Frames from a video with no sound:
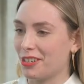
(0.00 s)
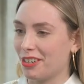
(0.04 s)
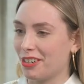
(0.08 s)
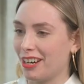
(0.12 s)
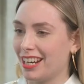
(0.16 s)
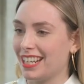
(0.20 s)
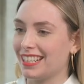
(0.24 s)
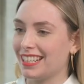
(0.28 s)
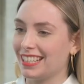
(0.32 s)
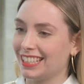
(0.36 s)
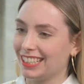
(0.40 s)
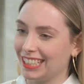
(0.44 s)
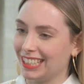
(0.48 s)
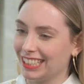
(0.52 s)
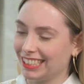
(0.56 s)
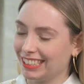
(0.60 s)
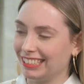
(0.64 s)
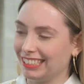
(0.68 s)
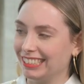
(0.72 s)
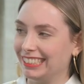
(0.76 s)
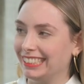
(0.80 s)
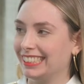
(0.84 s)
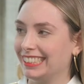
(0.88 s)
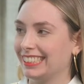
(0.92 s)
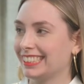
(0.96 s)

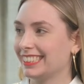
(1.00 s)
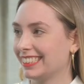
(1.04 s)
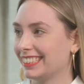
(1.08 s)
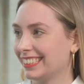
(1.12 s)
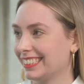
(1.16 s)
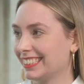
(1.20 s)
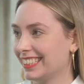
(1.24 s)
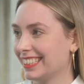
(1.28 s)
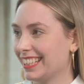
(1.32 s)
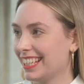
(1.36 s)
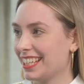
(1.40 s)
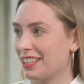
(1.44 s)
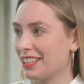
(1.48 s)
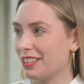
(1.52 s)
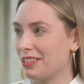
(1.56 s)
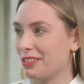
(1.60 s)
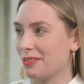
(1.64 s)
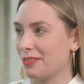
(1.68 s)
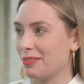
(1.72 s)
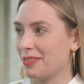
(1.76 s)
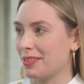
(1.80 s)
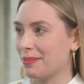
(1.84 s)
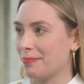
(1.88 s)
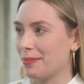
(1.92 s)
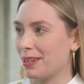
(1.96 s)
training could
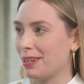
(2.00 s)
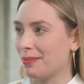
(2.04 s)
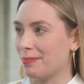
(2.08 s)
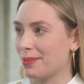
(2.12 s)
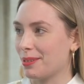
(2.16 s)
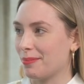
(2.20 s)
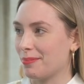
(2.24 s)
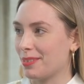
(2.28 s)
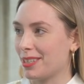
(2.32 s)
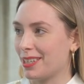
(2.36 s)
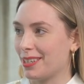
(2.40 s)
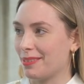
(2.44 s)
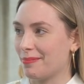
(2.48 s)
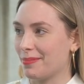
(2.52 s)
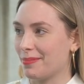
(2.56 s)
do with some help sometimes.